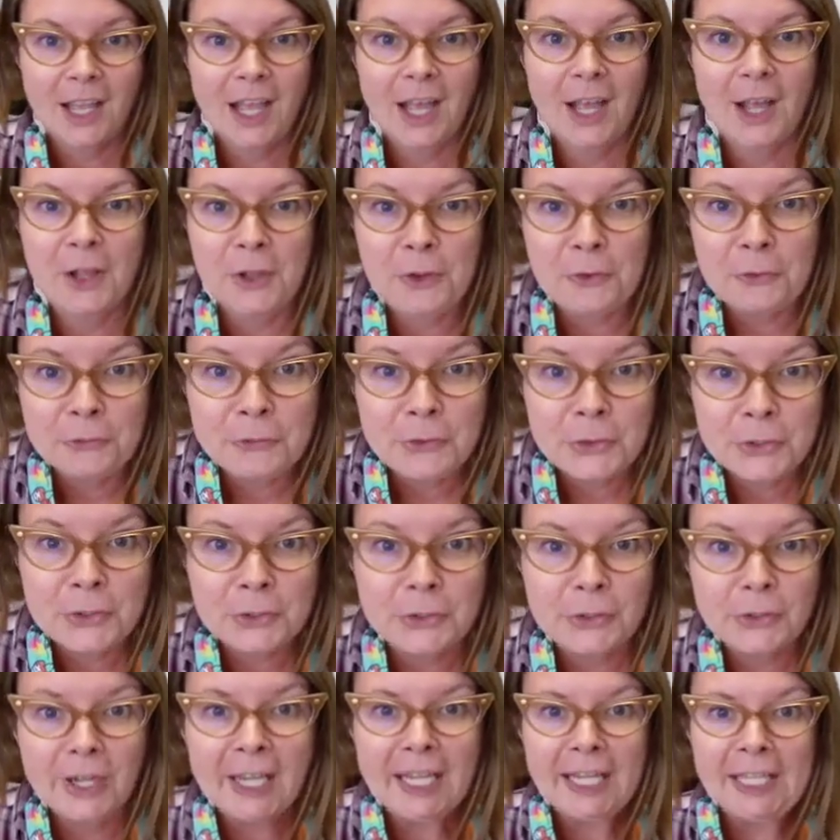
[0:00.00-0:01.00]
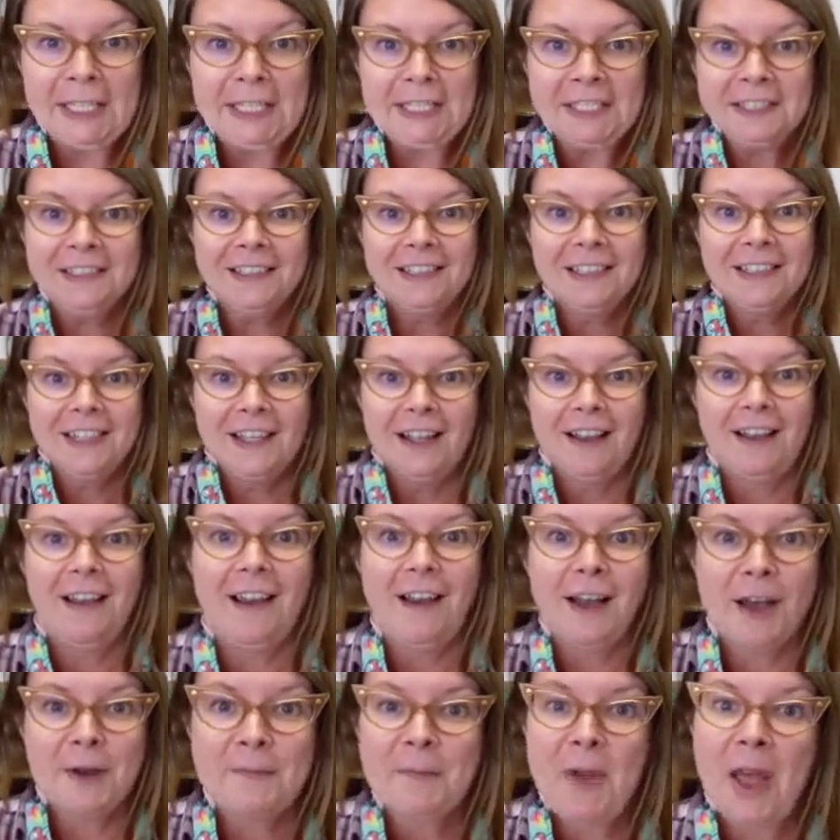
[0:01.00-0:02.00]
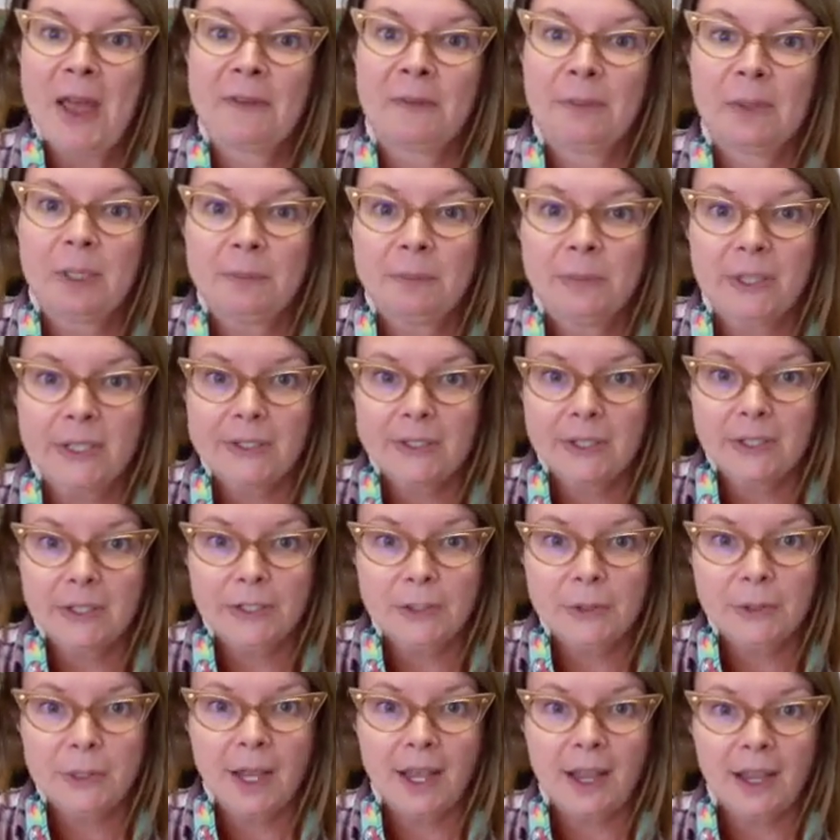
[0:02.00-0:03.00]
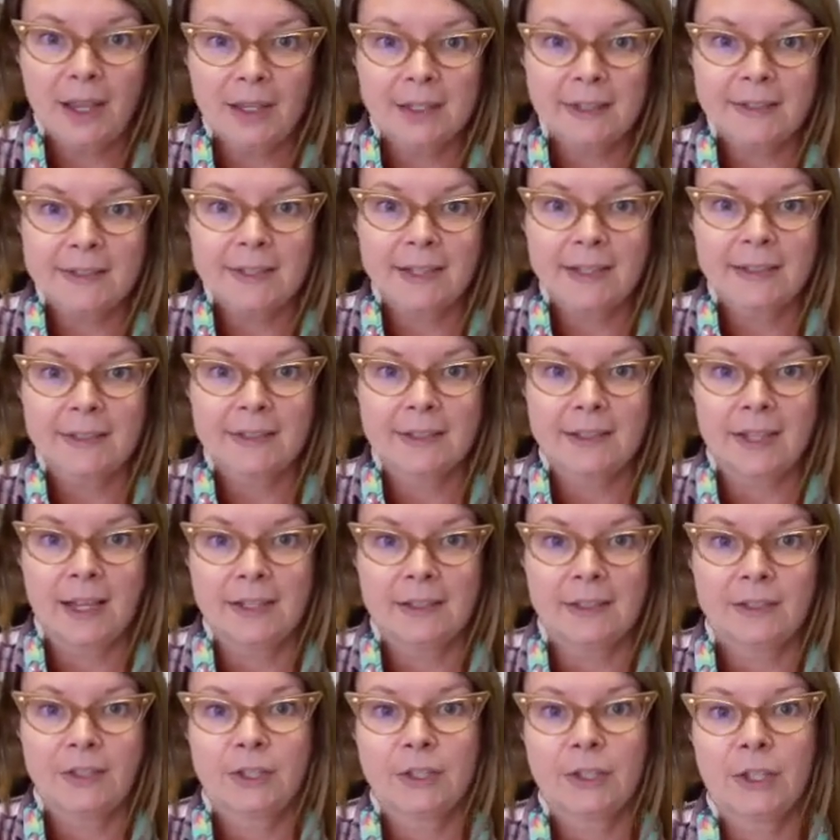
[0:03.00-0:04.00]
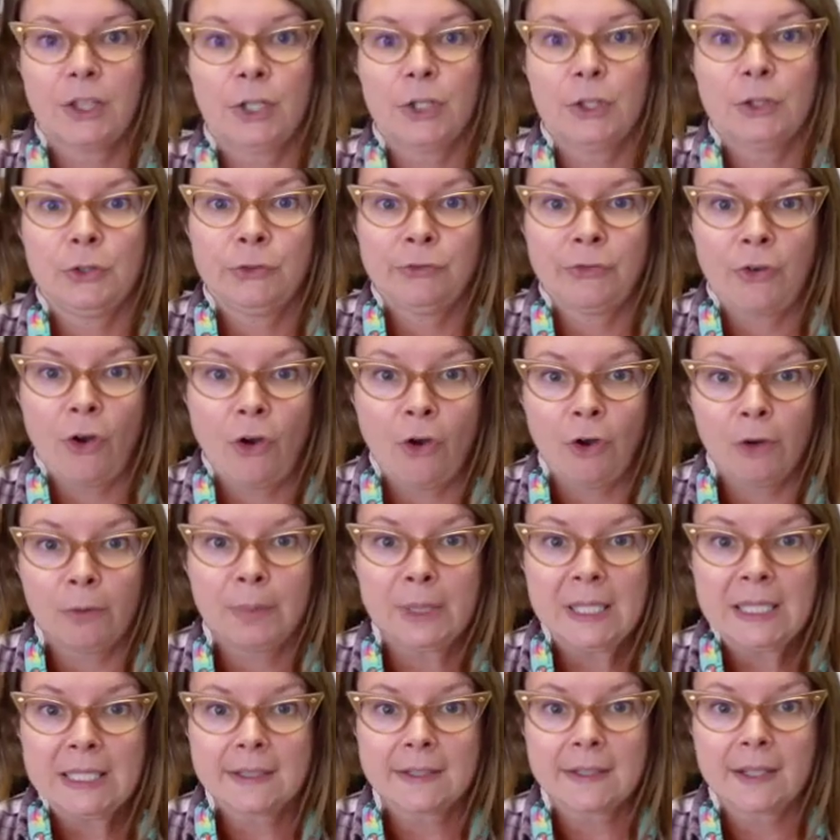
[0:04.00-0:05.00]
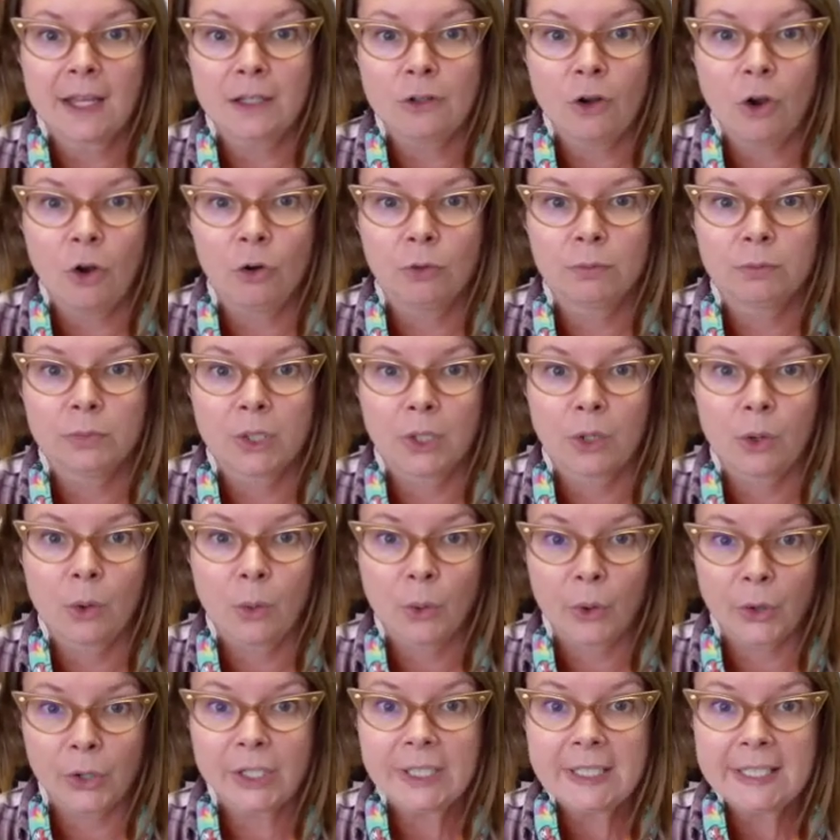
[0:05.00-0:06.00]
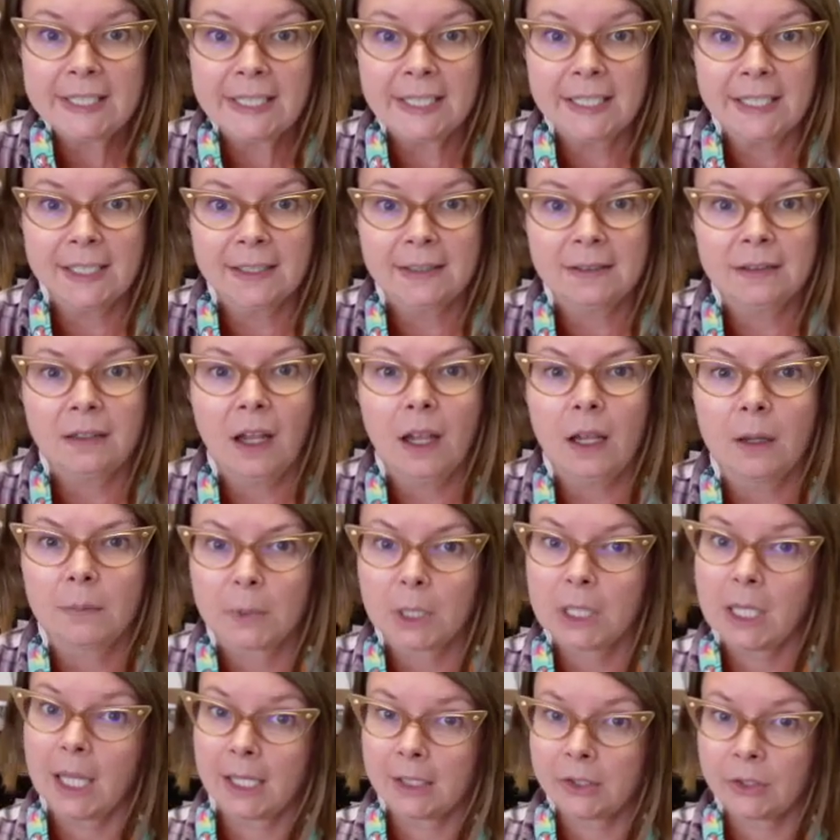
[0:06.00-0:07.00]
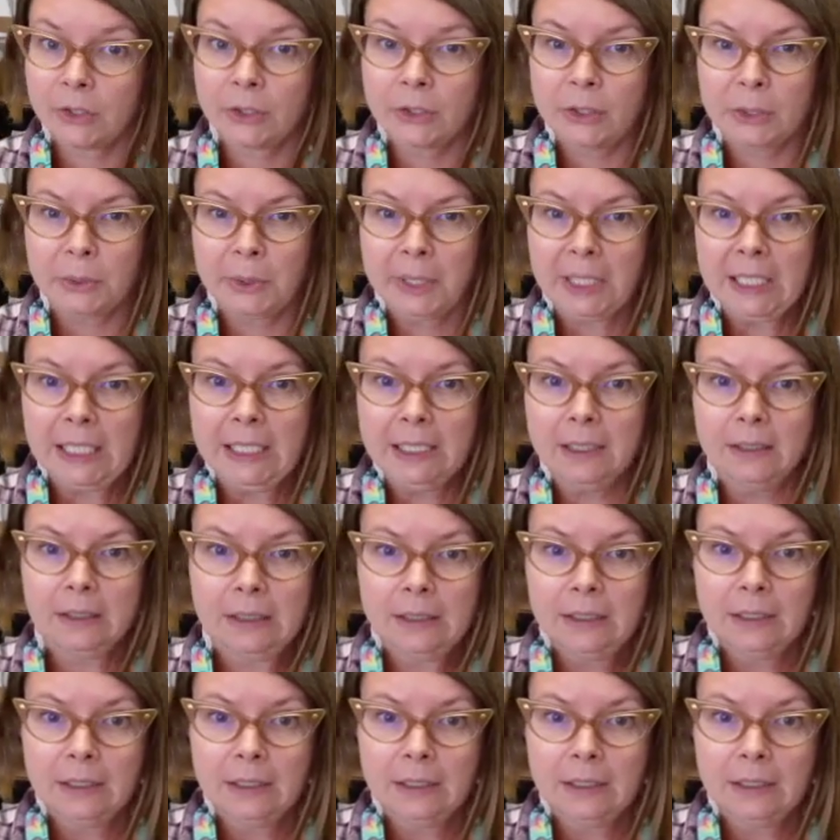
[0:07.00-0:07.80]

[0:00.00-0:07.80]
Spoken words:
Hello, fourth grade. I've been missing you guys since you've all been sent home to quarantine. I'm glad you're doing it.